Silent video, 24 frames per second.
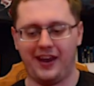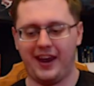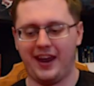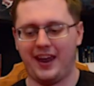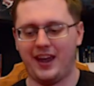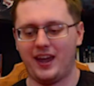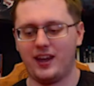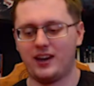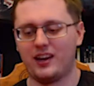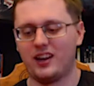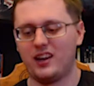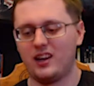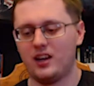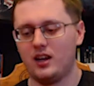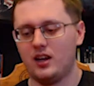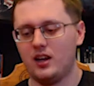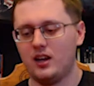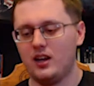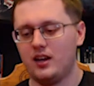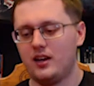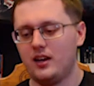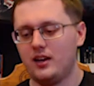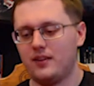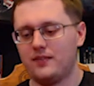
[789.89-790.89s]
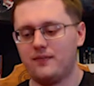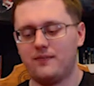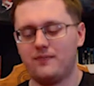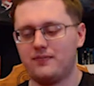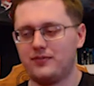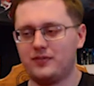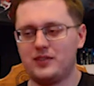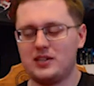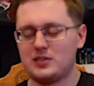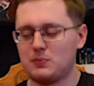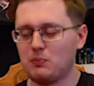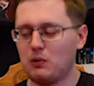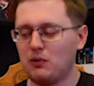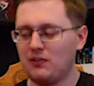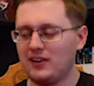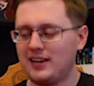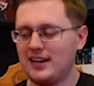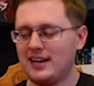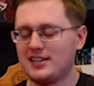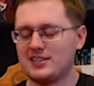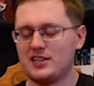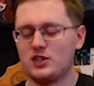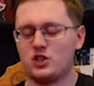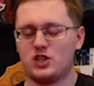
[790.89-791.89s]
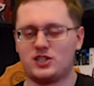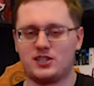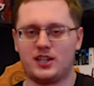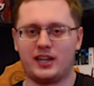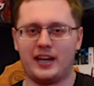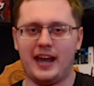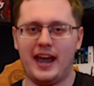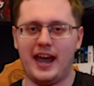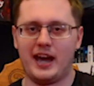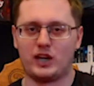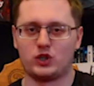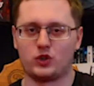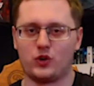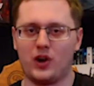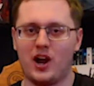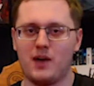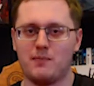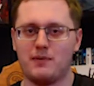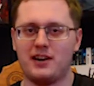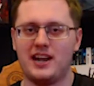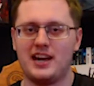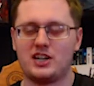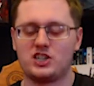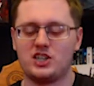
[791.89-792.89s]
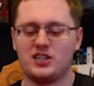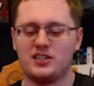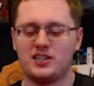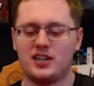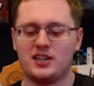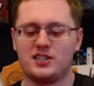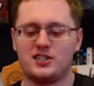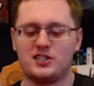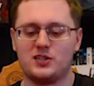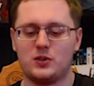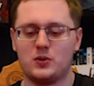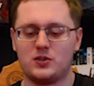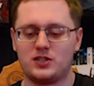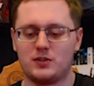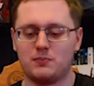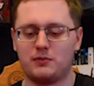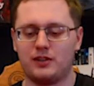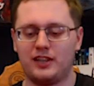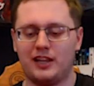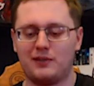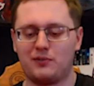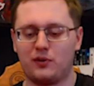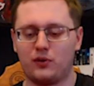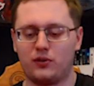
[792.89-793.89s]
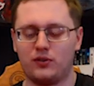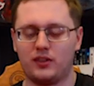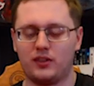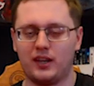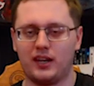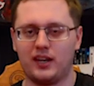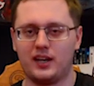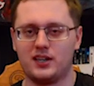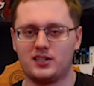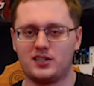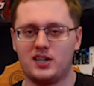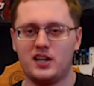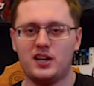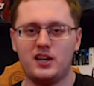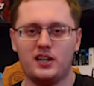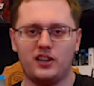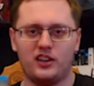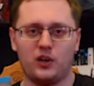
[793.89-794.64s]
And this movie isn't just a cash grab. It actually does do some clever things.